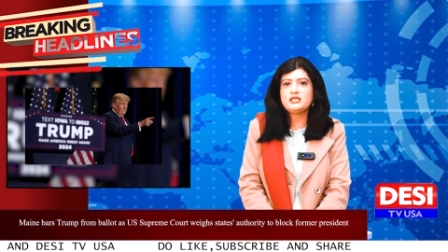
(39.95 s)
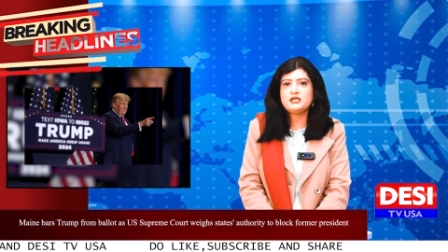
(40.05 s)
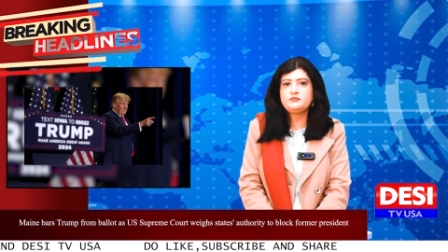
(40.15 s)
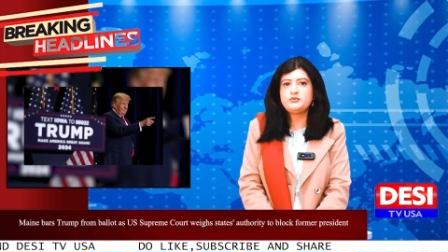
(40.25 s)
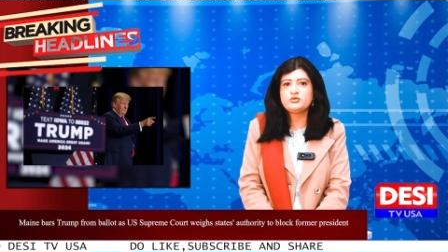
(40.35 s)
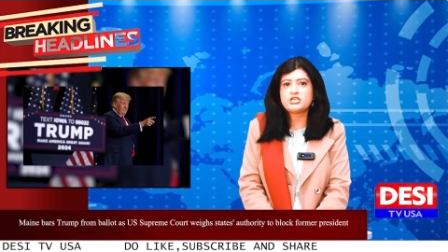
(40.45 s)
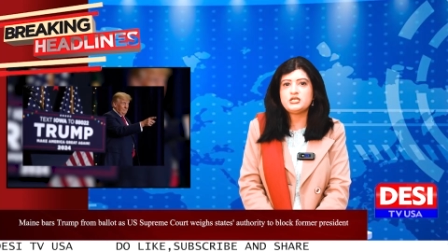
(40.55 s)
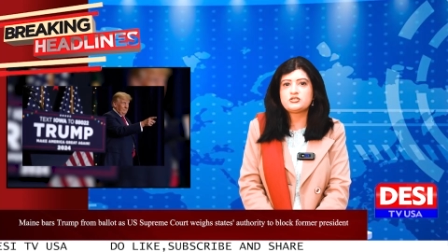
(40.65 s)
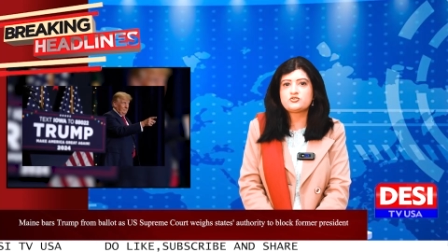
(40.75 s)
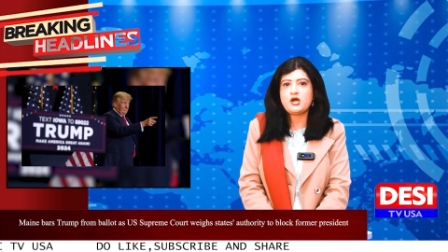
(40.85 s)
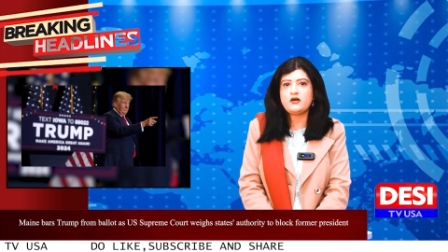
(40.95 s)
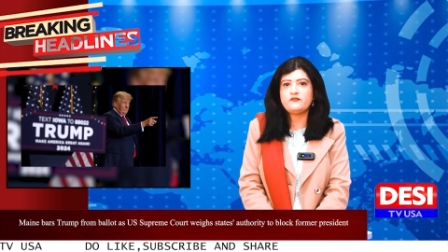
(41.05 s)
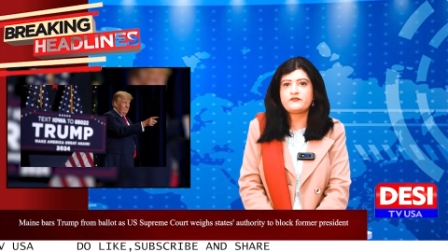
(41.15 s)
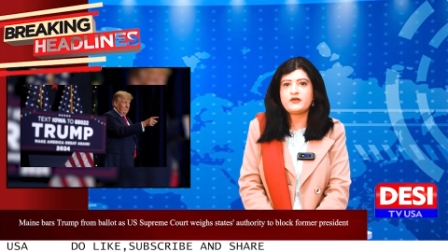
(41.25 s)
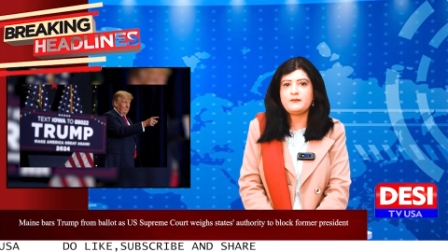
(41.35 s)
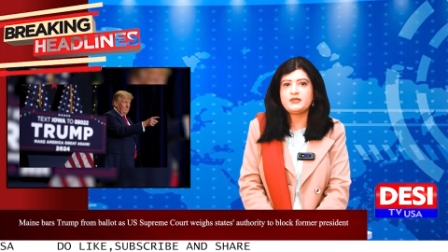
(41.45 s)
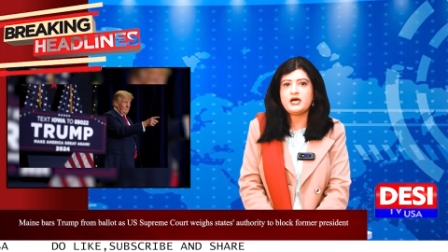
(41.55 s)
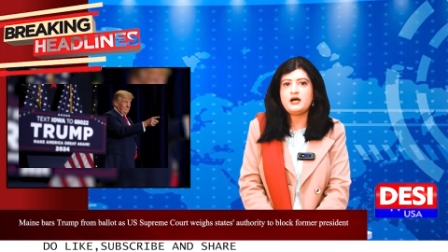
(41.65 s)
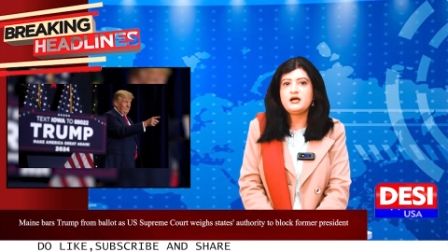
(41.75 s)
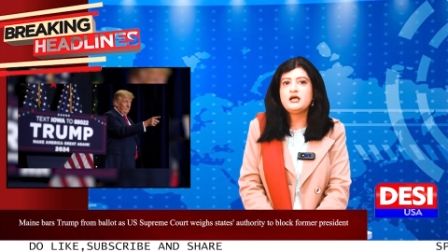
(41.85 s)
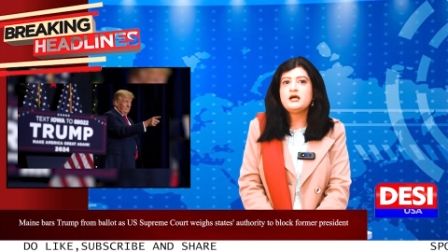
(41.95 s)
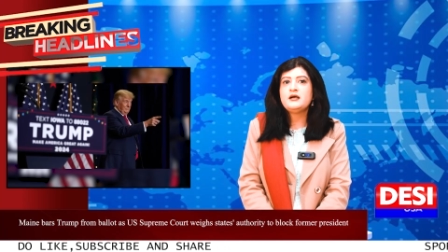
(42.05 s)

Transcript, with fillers: that booted Trump from the